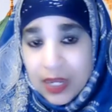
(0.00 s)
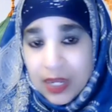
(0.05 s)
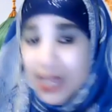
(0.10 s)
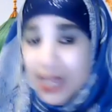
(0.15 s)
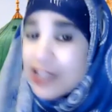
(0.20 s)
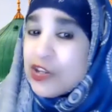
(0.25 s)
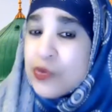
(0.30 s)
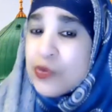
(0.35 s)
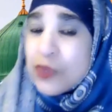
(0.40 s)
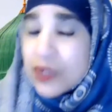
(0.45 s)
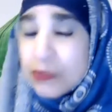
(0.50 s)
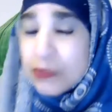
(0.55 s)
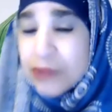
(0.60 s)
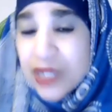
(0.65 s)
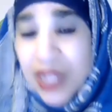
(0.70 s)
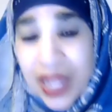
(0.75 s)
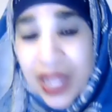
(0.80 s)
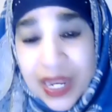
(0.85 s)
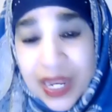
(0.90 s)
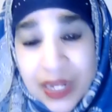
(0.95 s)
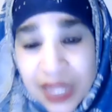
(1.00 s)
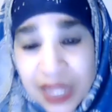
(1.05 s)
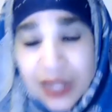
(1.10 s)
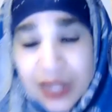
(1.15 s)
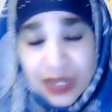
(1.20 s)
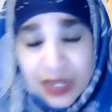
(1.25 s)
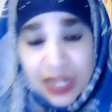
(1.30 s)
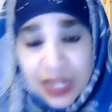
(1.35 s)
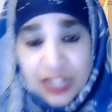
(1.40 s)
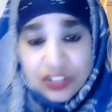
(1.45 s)
And you want to be like
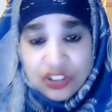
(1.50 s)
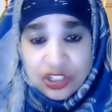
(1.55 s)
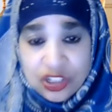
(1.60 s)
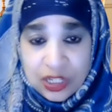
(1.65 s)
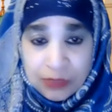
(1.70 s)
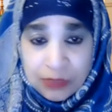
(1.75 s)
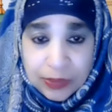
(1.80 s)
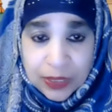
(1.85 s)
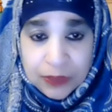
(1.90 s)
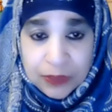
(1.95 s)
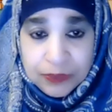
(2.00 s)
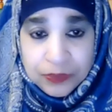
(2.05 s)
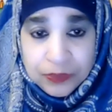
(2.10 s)
Layla Nasheeba,